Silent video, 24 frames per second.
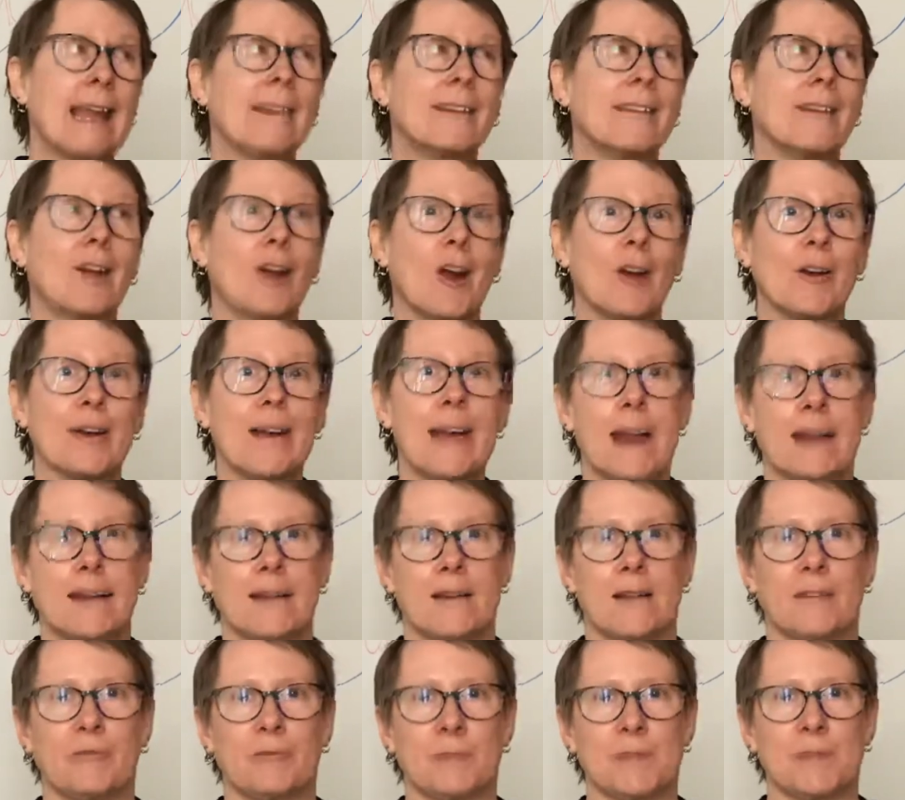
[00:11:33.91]
There are not
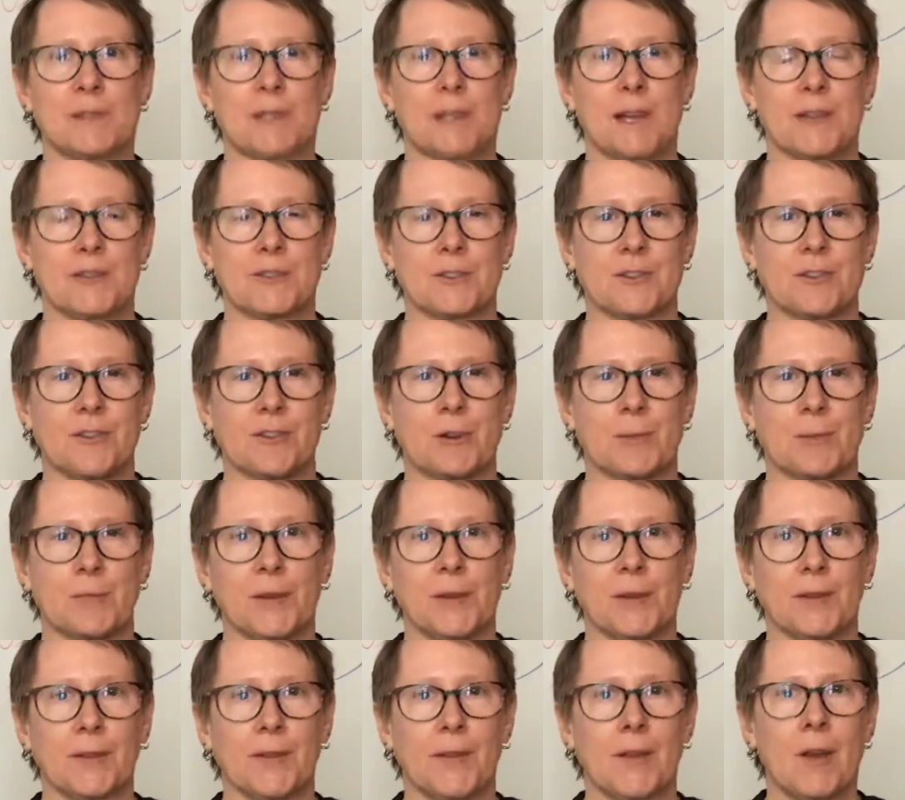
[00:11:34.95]
enough massage
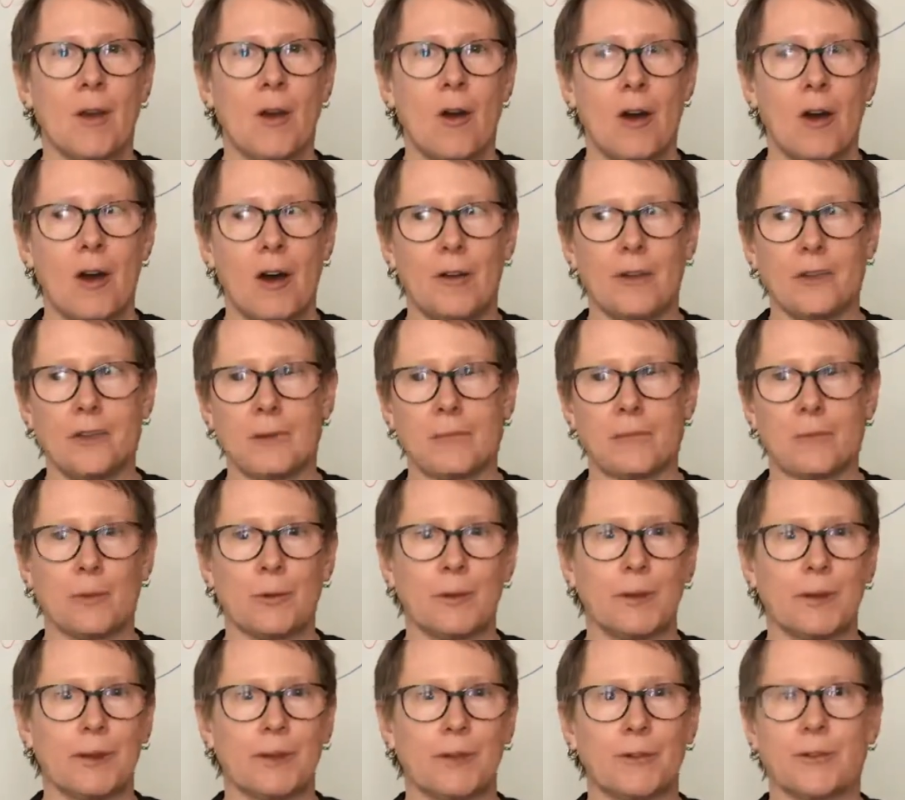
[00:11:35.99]
therapists. All the
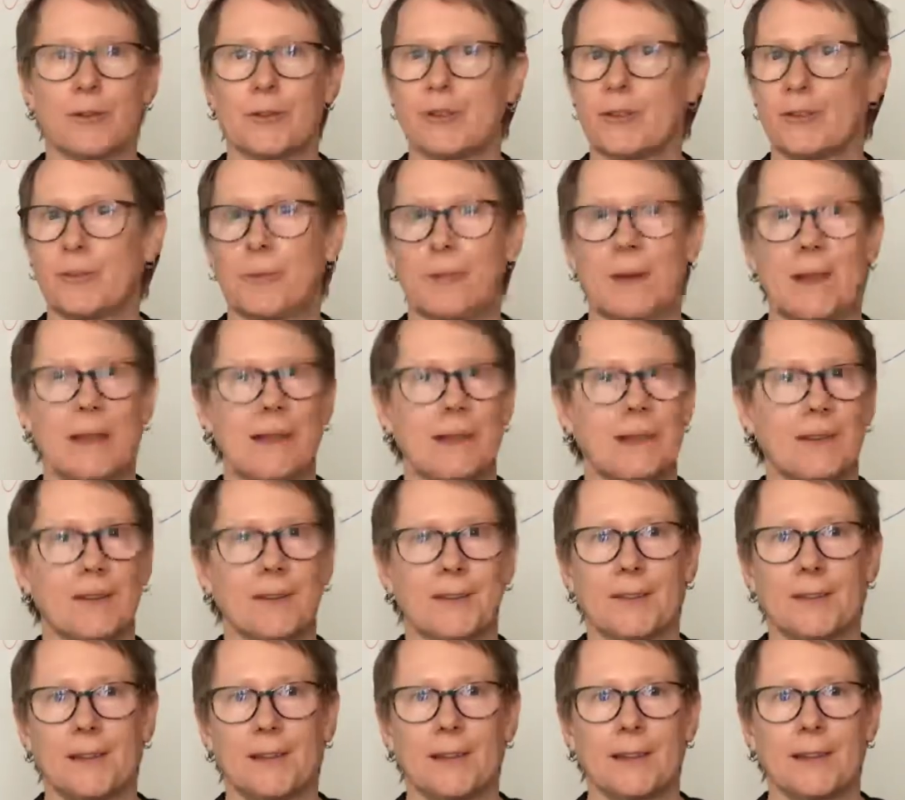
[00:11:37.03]
employers are just begging
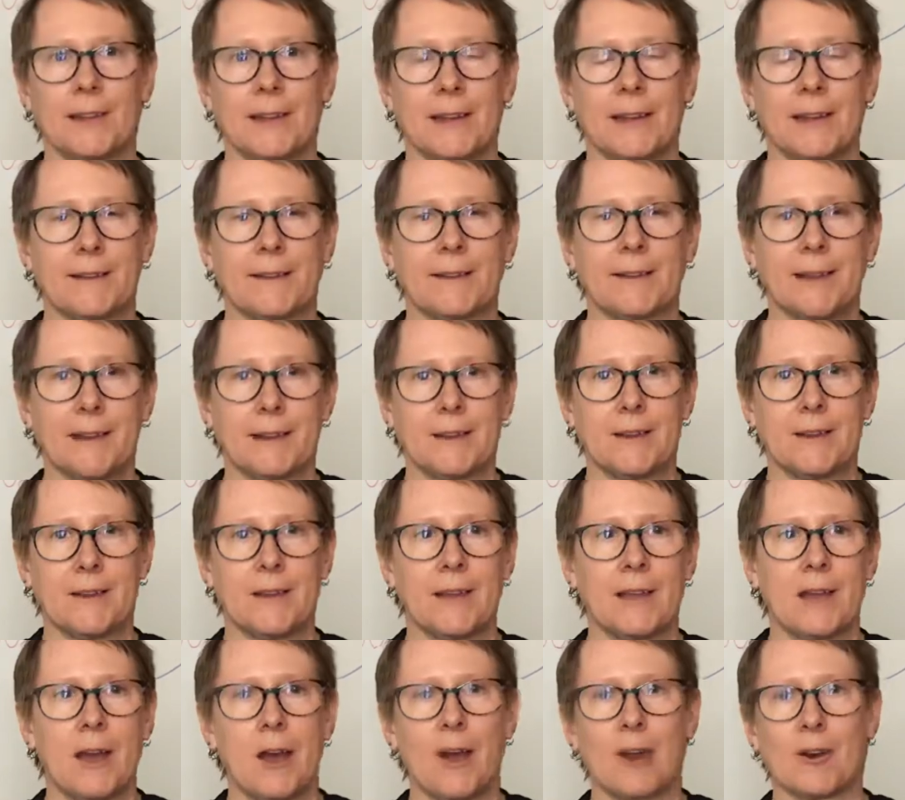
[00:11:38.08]
us to like send
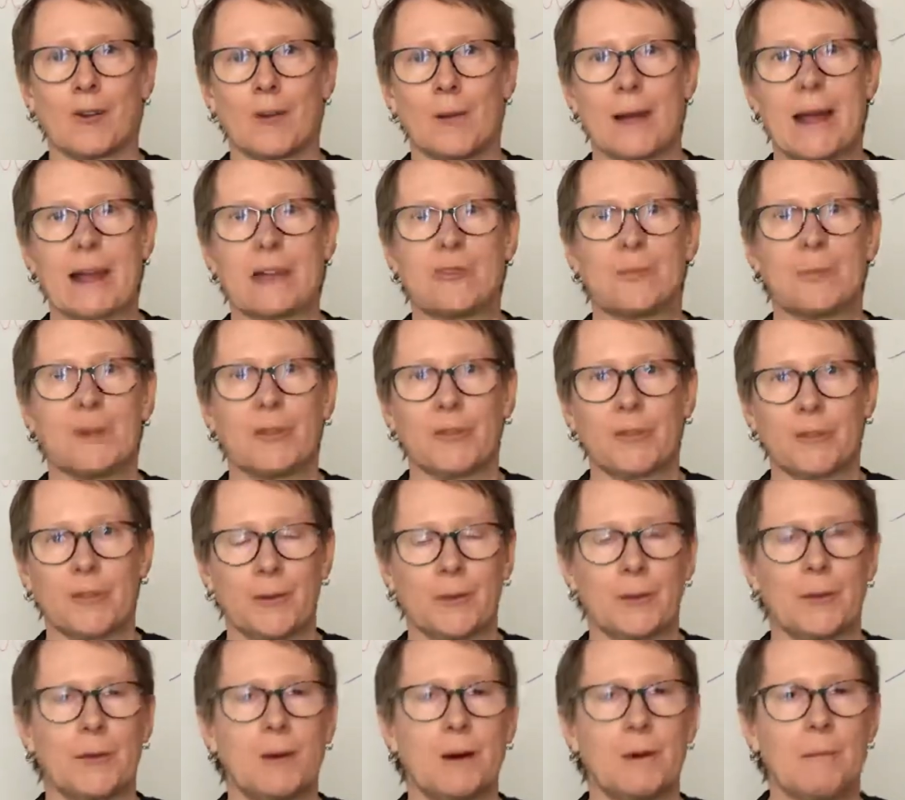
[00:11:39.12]
our graduates
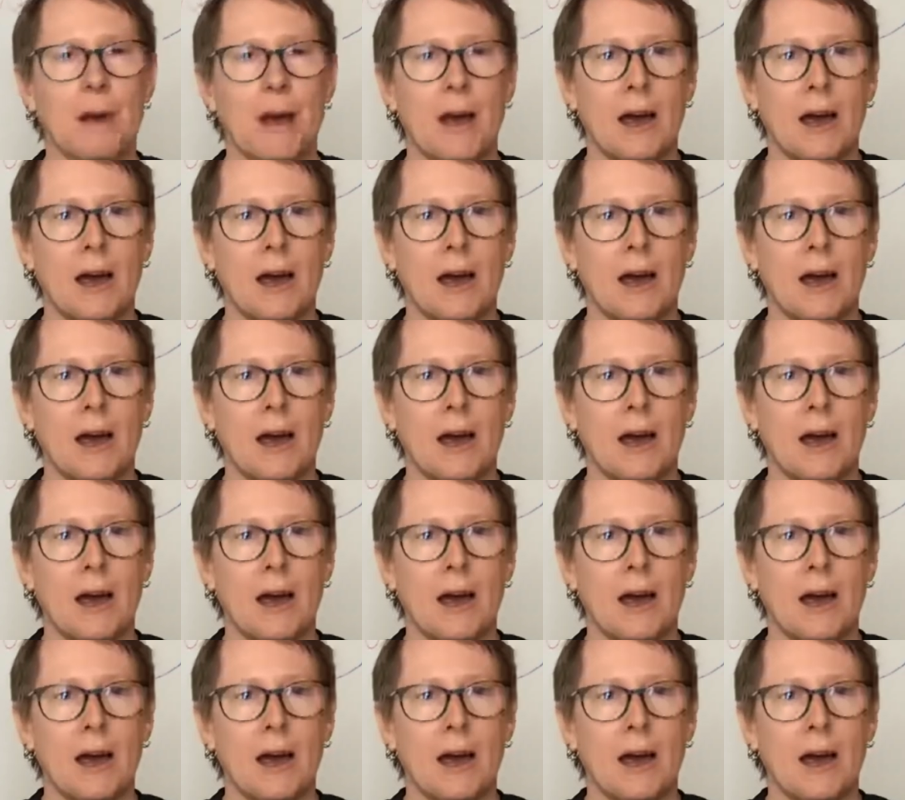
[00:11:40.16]
to them.